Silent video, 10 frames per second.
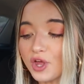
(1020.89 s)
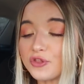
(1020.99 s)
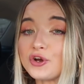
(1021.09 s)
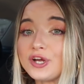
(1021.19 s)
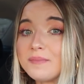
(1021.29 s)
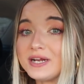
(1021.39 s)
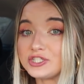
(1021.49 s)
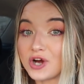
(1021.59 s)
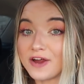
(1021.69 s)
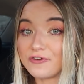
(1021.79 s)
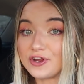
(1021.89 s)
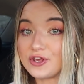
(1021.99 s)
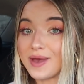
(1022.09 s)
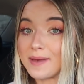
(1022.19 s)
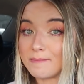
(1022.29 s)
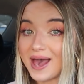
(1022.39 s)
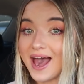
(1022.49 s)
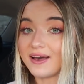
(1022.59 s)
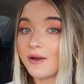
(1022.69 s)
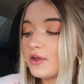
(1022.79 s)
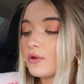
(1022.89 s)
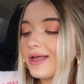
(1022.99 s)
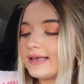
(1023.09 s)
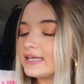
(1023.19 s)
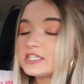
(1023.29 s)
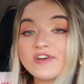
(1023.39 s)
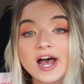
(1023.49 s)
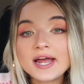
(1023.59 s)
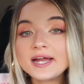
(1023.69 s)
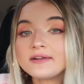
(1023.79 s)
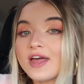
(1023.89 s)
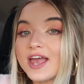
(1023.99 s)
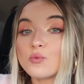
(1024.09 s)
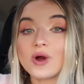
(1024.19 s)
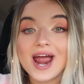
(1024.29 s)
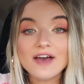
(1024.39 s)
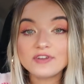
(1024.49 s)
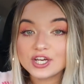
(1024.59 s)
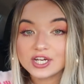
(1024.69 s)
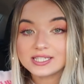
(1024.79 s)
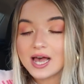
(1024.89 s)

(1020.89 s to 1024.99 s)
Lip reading: 30-minute drive for you and back. And they're like, it's fine, like, we're having a good